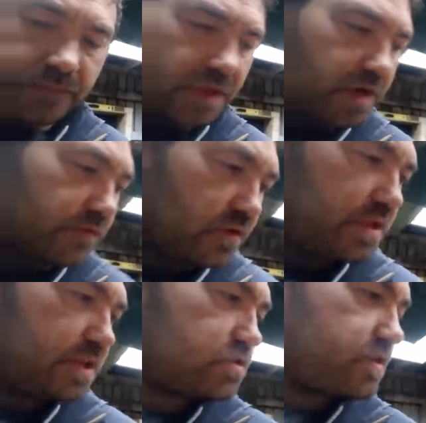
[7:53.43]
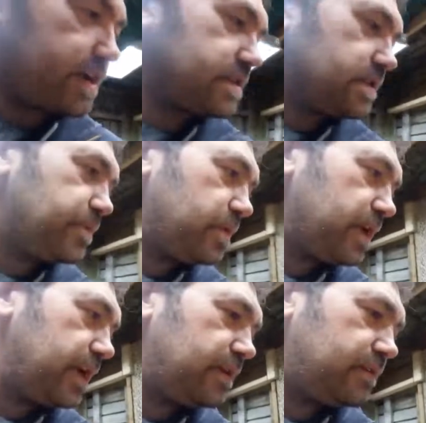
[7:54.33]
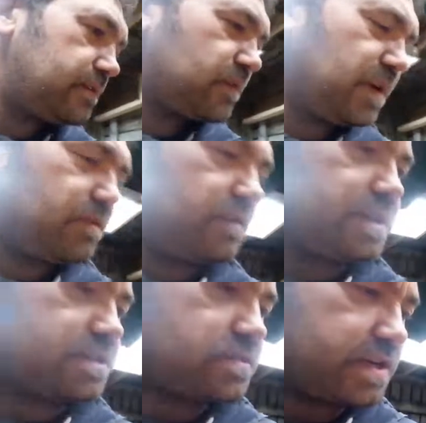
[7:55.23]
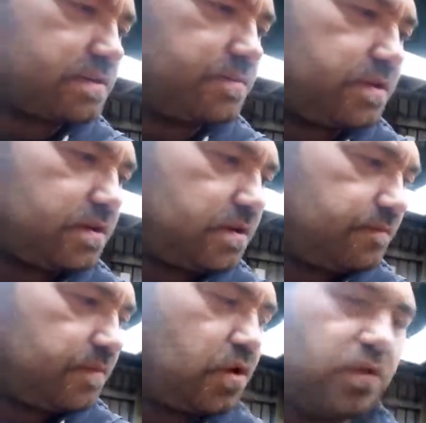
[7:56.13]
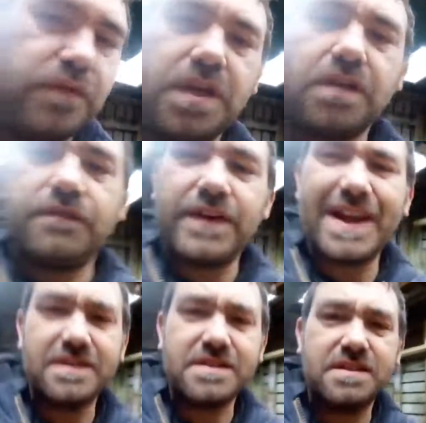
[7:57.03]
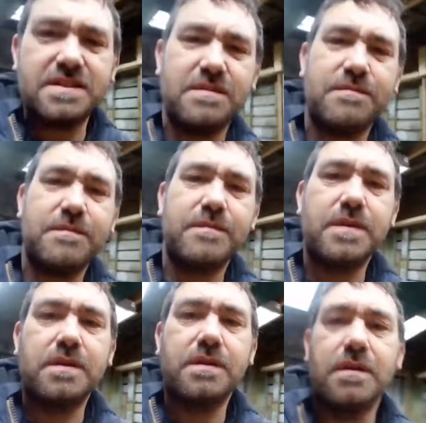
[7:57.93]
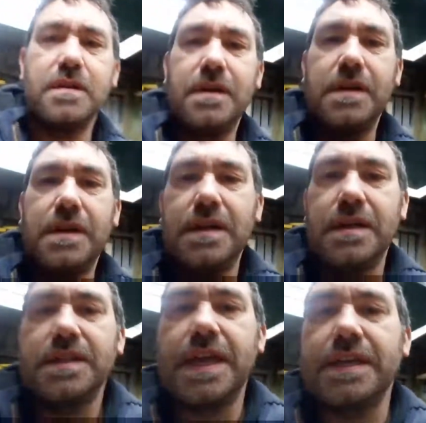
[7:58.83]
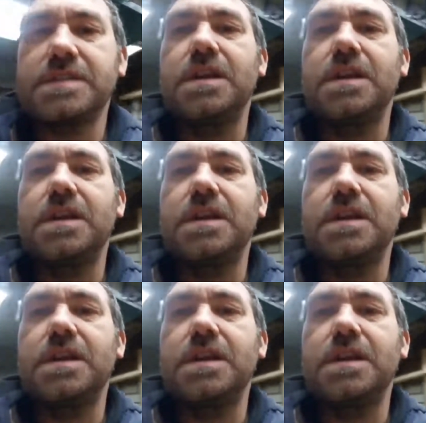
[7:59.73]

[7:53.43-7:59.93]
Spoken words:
I've got the extractor to put in. Well, not the extractor, but the the vac system. Thanks,